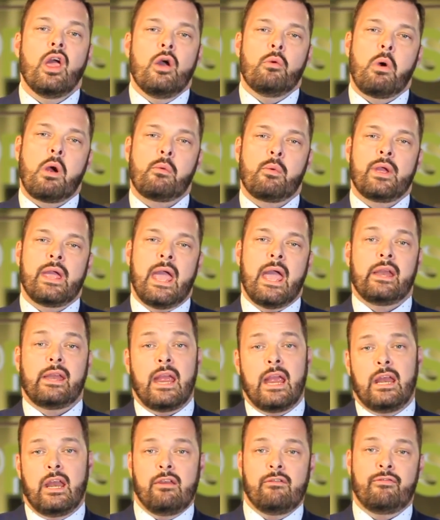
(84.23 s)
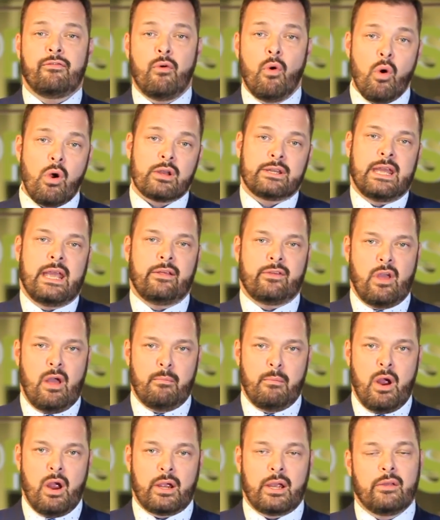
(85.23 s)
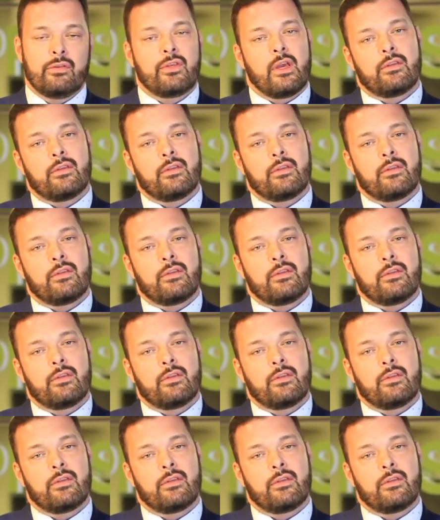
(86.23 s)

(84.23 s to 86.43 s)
where we had 84 days on market,